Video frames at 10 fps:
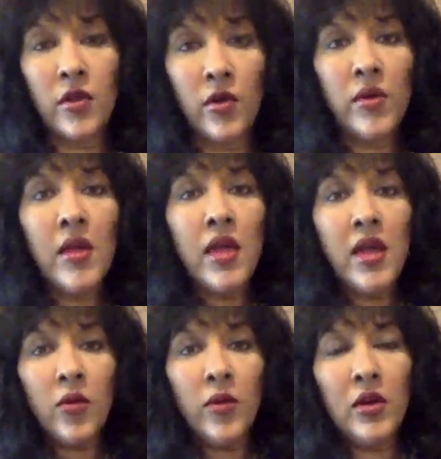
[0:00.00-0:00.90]
So
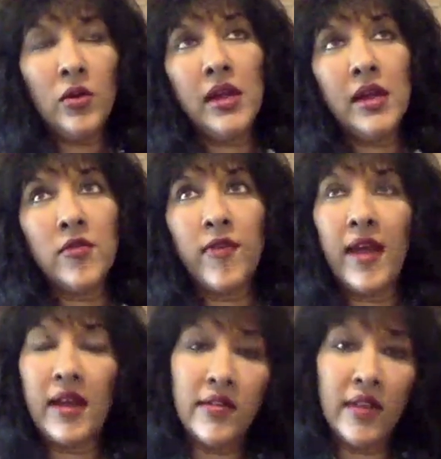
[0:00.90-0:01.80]
we're looking at a
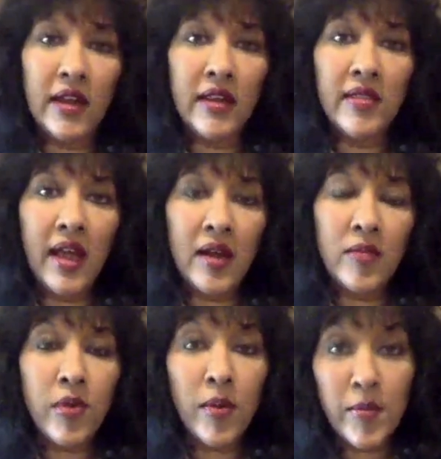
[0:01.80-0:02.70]
vaccine
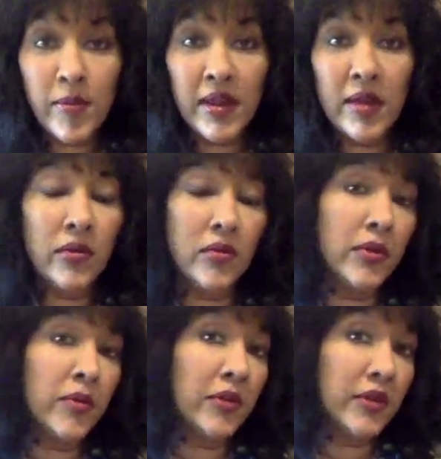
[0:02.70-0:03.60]
that probably
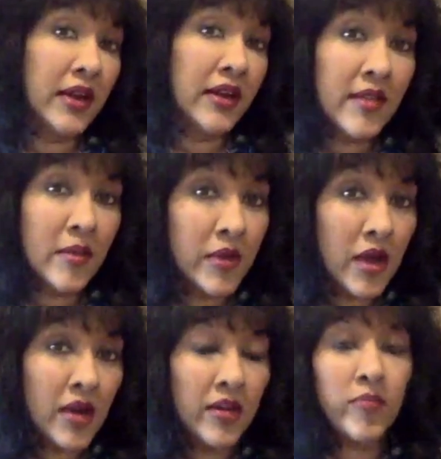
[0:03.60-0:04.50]
we will need some
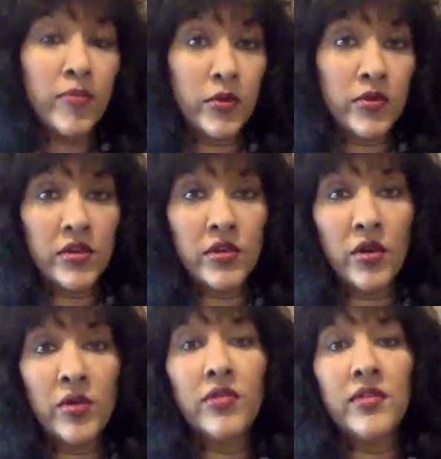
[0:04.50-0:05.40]
kind of booster
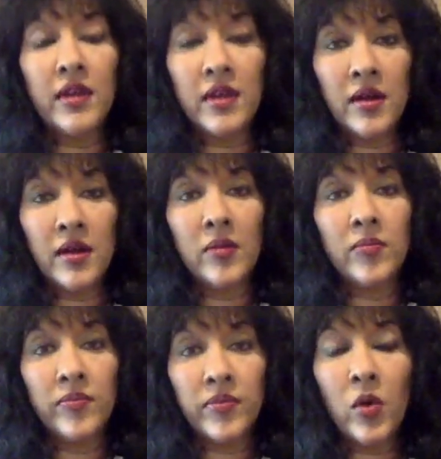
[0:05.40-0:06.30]
dose
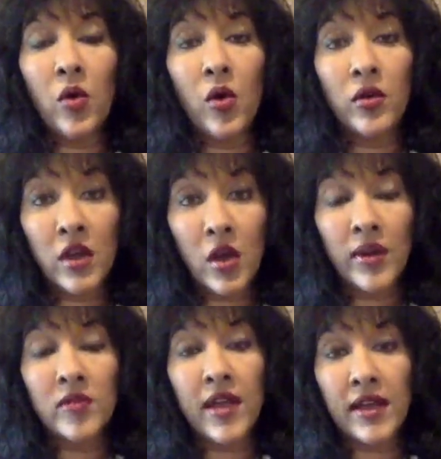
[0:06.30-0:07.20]
or
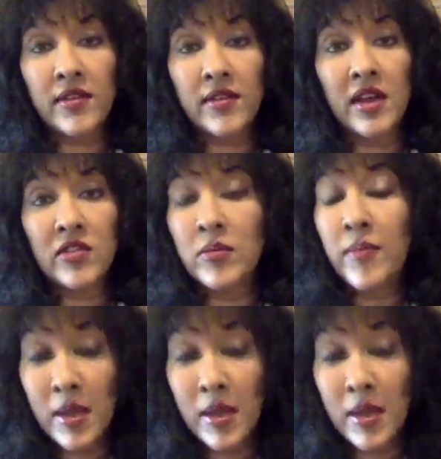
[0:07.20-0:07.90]
ongoing vaccination,